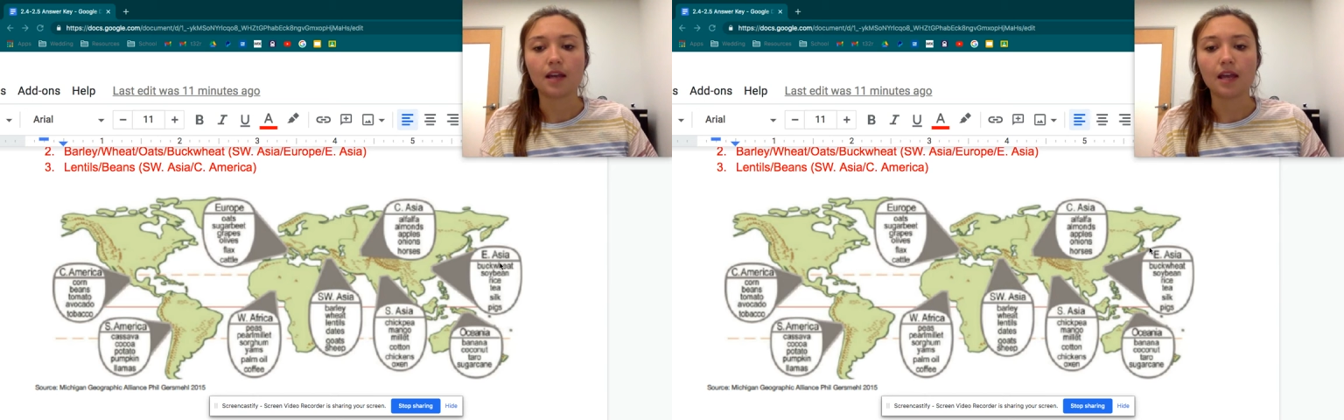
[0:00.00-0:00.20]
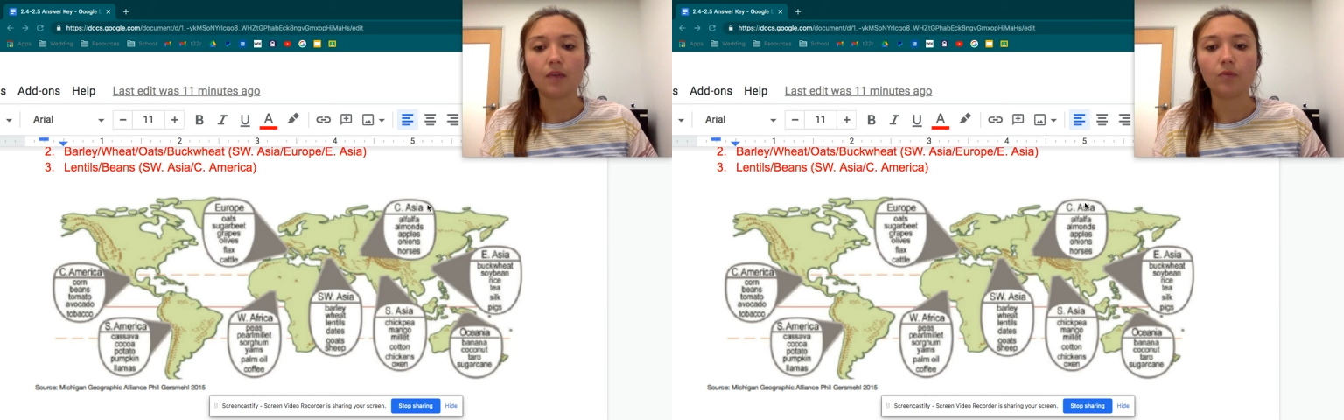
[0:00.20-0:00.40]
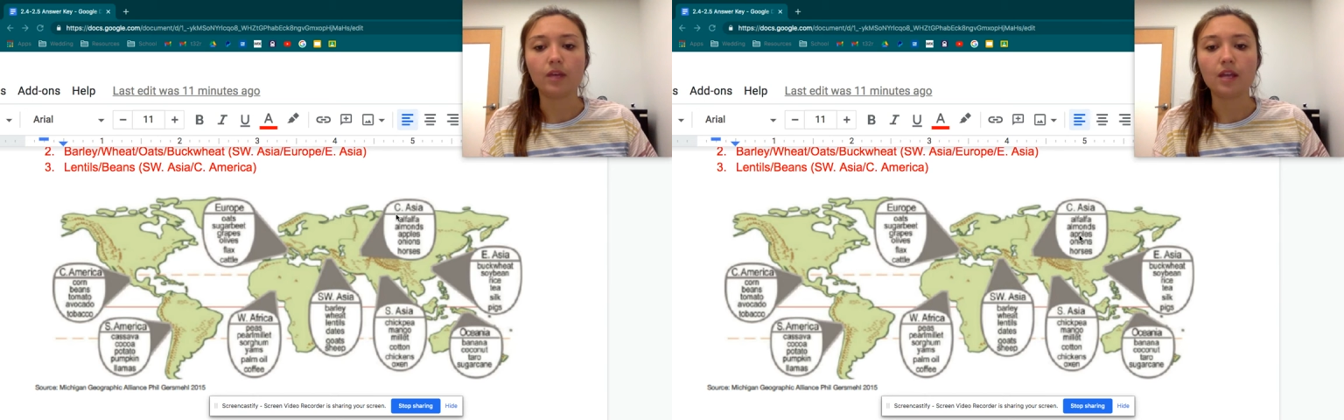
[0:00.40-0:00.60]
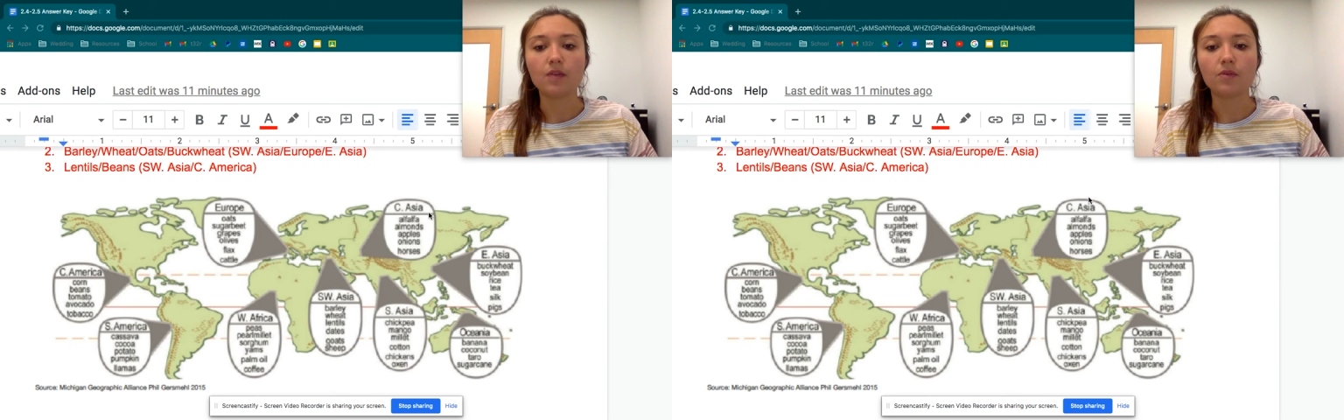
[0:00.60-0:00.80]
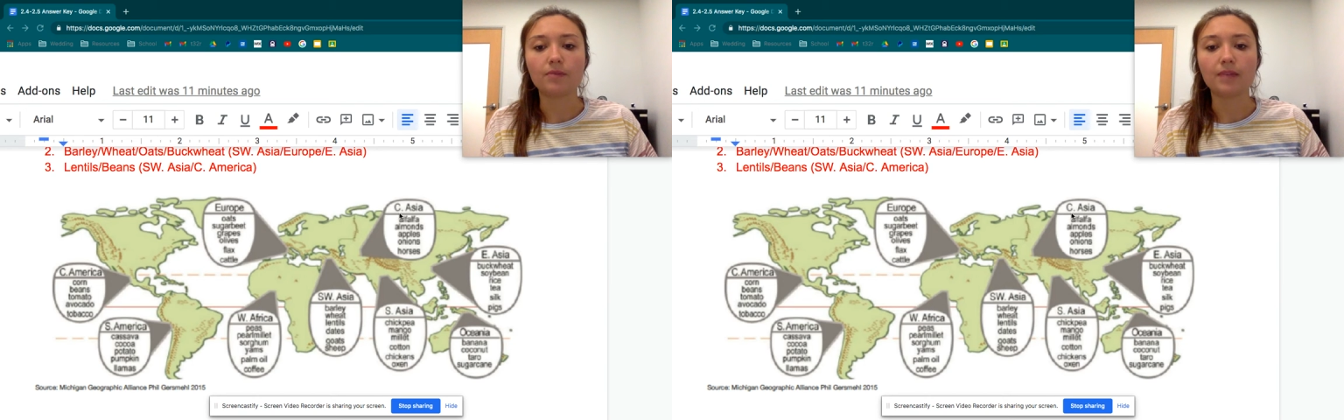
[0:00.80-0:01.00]
And we
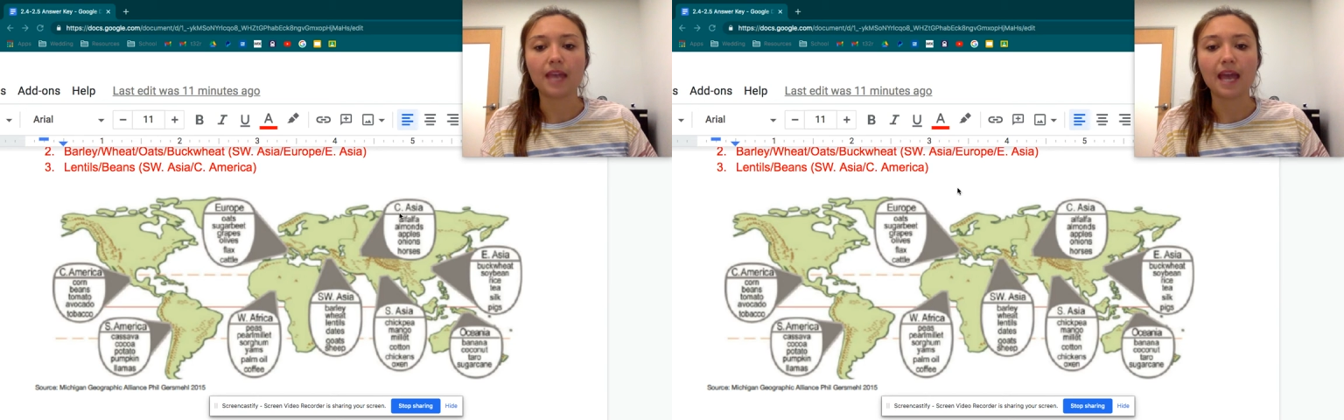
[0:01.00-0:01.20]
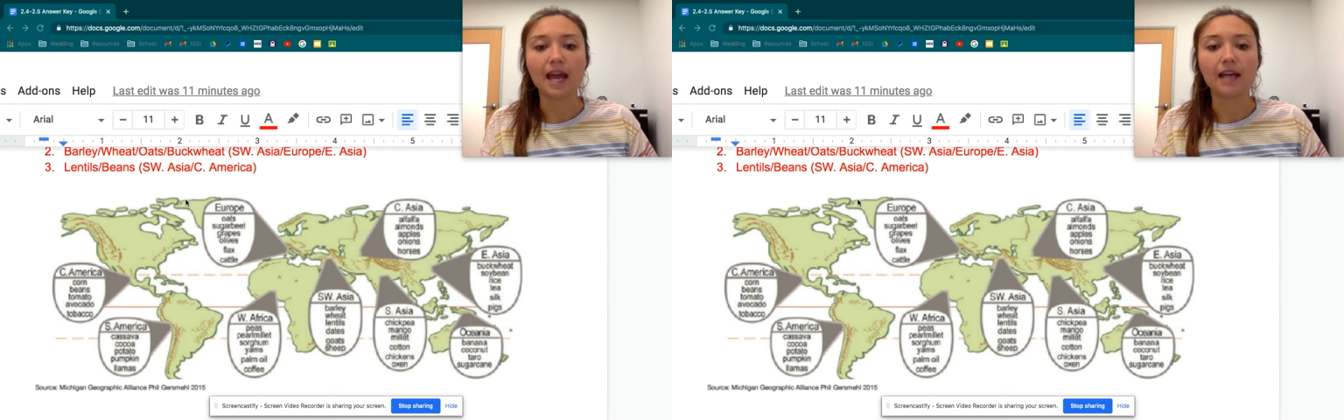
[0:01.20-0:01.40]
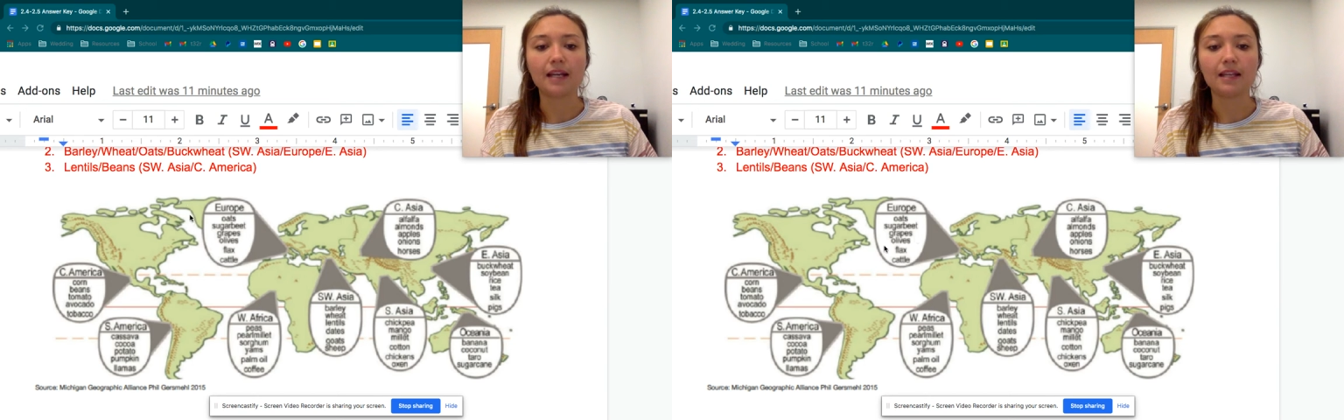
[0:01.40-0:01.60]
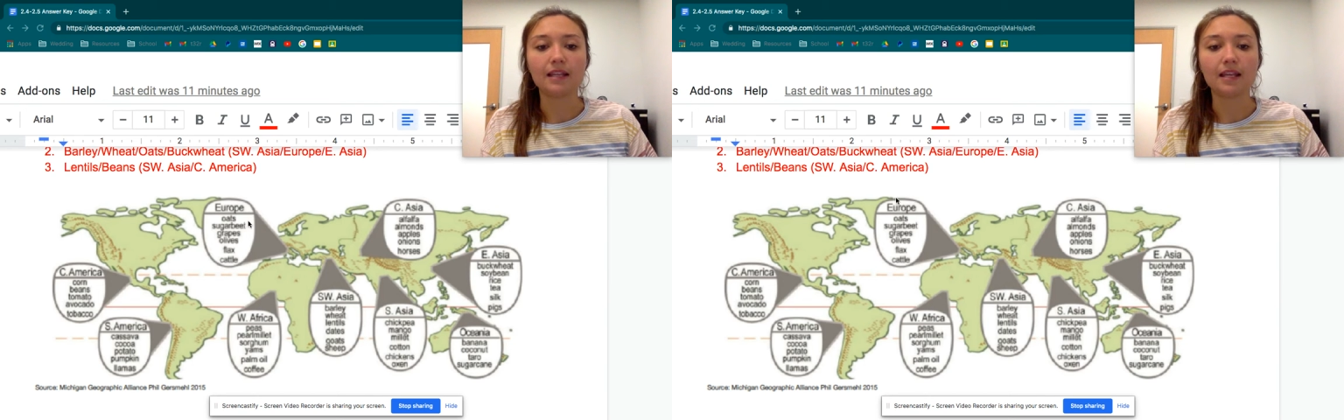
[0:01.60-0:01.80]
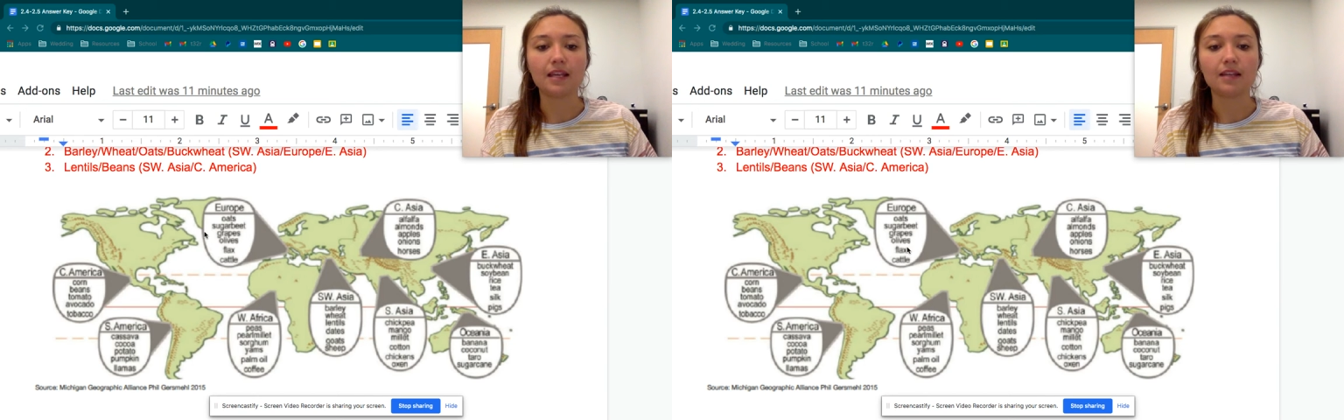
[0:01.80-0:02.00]
will be adding
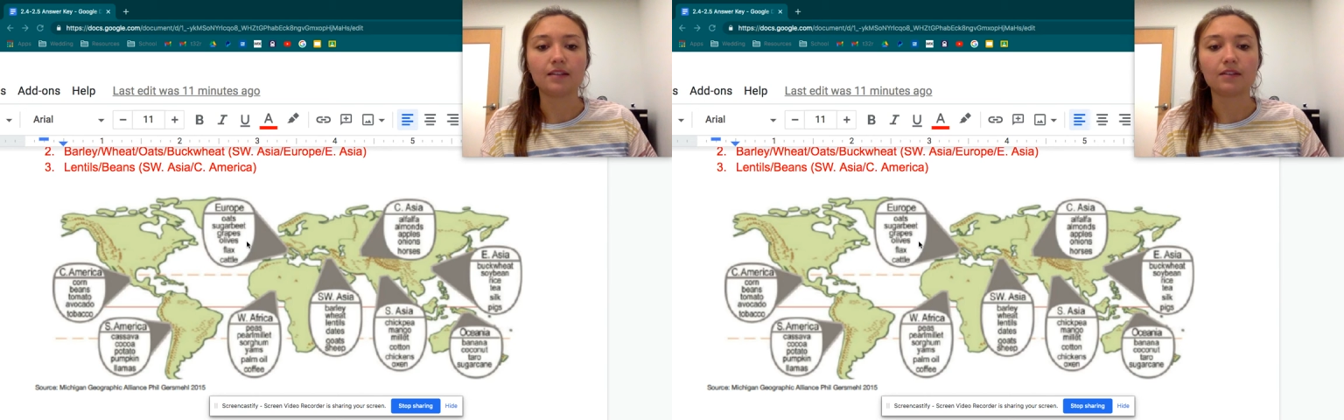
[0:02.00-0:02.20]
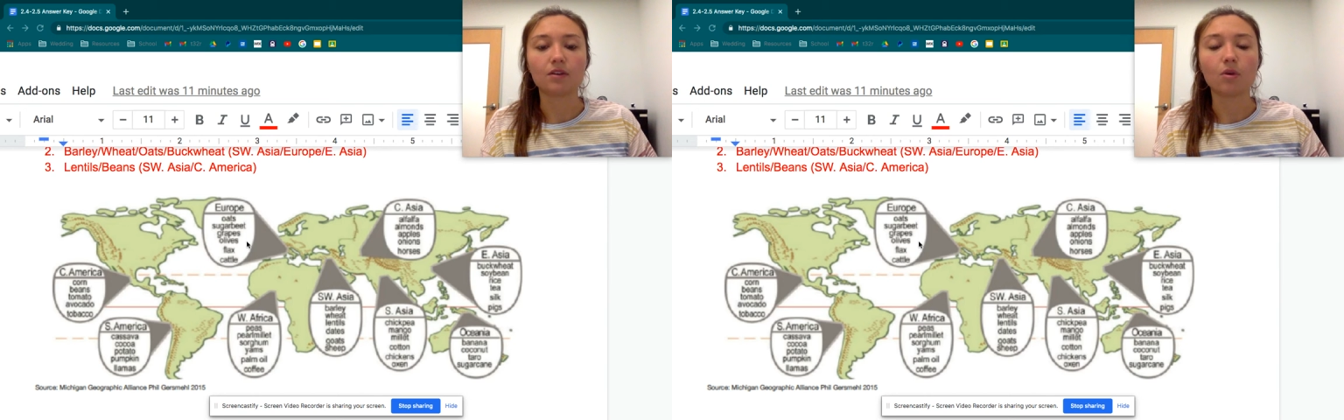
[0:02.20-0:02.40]
these.